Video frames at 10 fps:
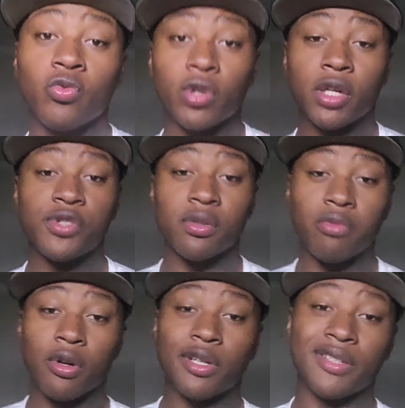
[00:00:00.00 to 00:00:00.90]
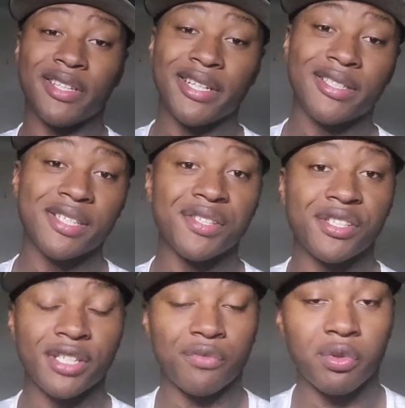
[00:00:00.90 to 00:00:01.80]
What up, your boy
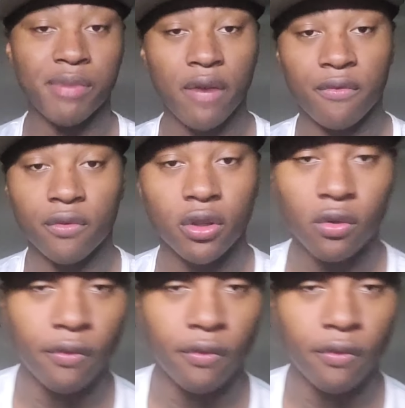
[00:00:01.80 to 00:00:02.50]
DTG, and back for another